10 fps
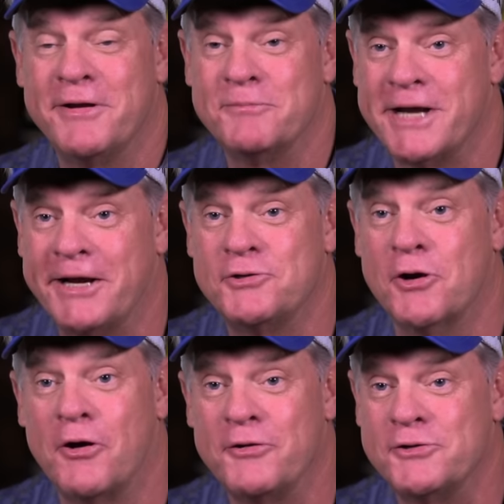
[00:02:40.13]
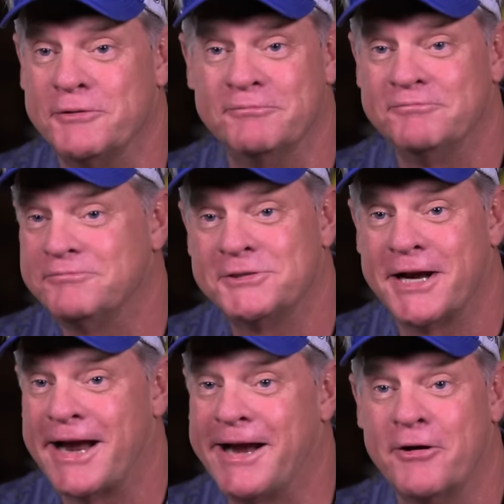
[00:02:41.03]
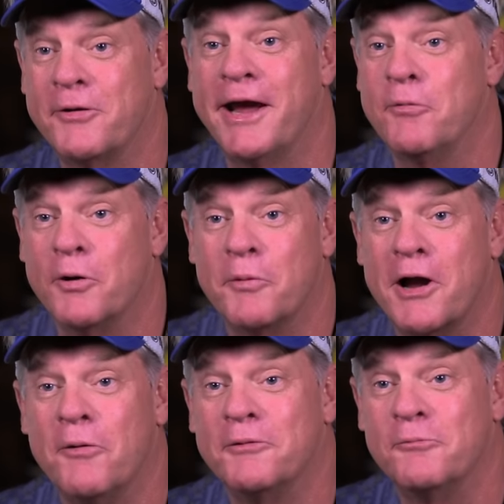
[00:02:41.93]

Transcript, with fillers: him take charge and say, hey, okay, where are we going?